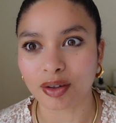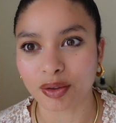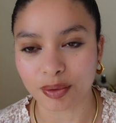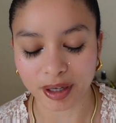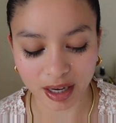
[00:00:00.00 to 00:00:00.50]

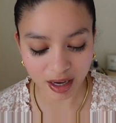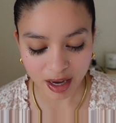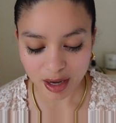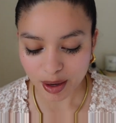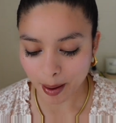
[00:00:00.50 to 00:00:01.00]
all the way.
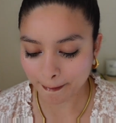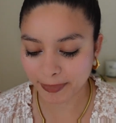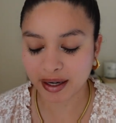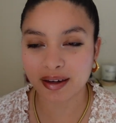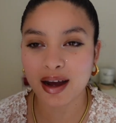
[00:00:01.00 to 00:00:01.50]

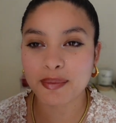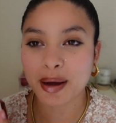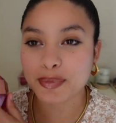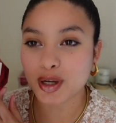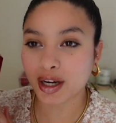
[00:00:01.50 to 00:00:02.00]
But
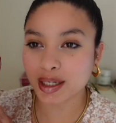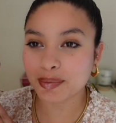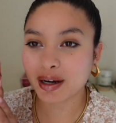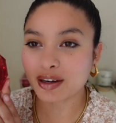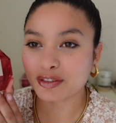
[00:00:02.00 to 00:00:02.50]
I'm talking
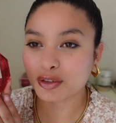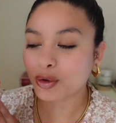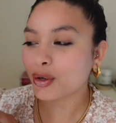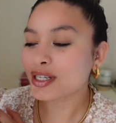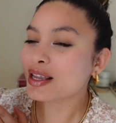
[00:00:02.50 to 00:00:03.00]
about, of
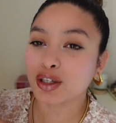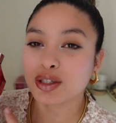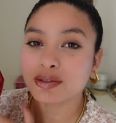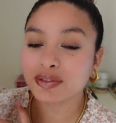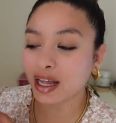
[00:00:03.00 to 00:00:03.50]
course, the
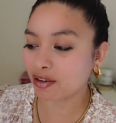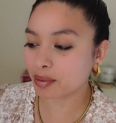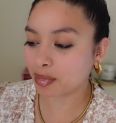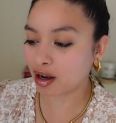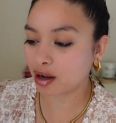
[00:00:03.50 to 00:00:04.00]
new
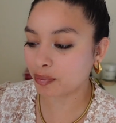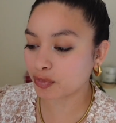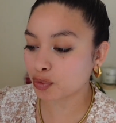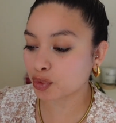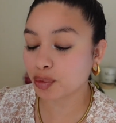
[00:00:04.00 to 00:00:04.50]

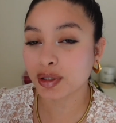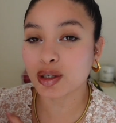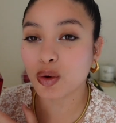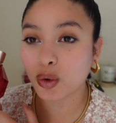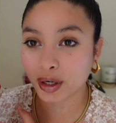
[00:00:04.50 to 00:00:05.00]
Flowerbomb
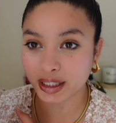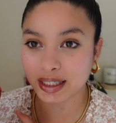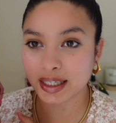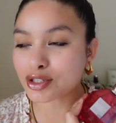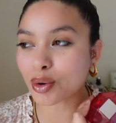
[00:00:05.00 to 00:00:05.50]
Ruby
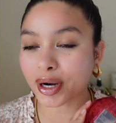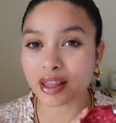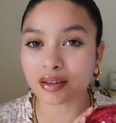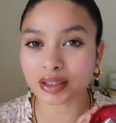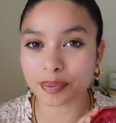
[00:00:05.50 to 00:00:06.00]
Orchid. So when I
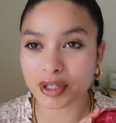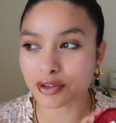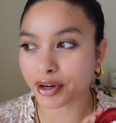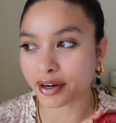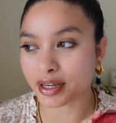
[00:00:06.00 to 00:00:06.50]
looked up this
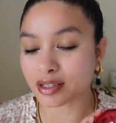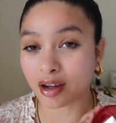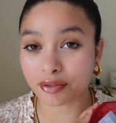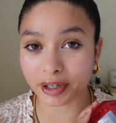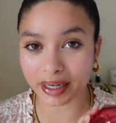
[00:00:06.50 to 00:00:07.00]
fragrance
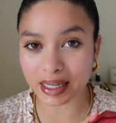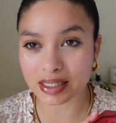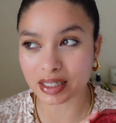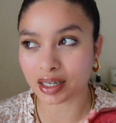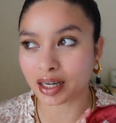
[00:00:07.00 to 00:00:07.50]
on
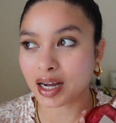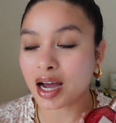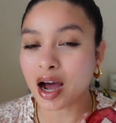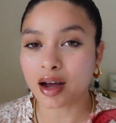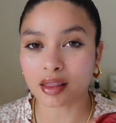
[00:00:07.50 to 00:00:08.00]
Fragrantica,
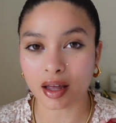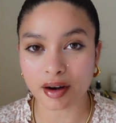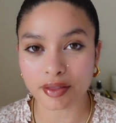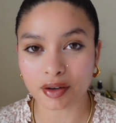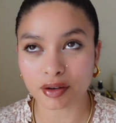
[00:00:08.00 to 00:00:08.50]
a lot
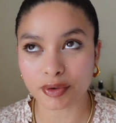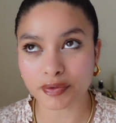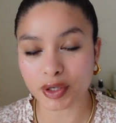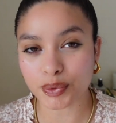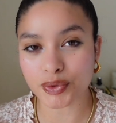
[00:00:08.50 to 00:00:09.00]
of the
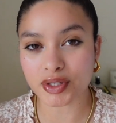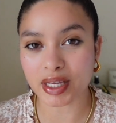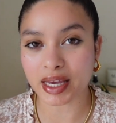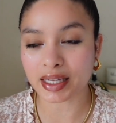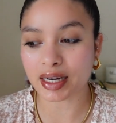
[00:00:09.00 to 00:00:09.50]
reviews
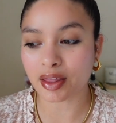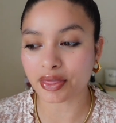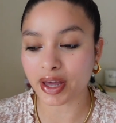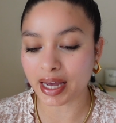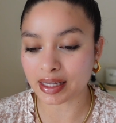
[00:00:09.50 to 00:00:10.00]
said
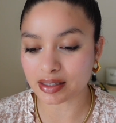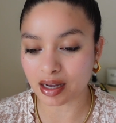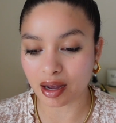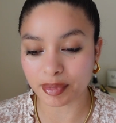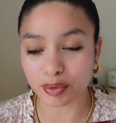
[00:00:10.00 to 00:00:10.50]
that
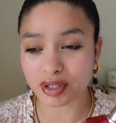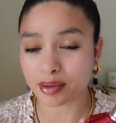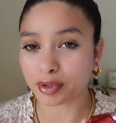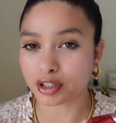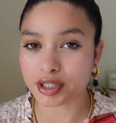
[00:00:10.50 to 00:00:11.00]
it was
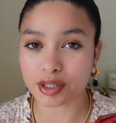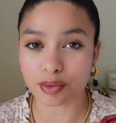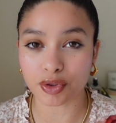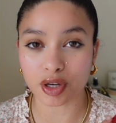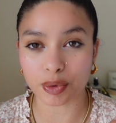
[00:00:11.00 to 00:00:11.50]
similar
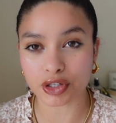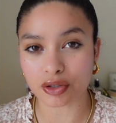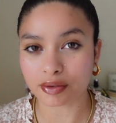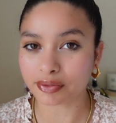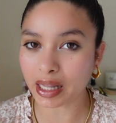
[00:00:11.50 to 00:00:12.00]
to the
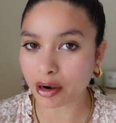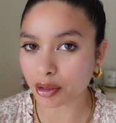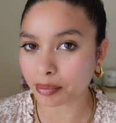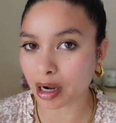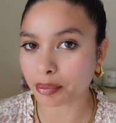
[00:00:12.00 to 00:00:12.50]
original
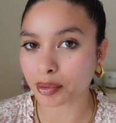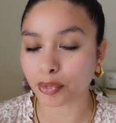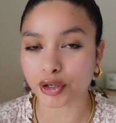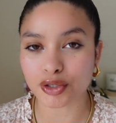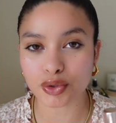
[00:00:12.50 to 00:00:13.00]
Flowerbomb, but
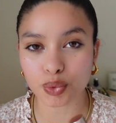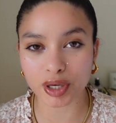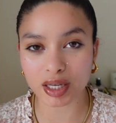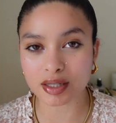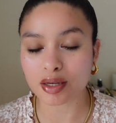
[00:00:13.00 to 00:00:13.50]
more
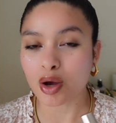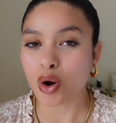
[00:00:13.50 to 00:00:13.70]
sweet,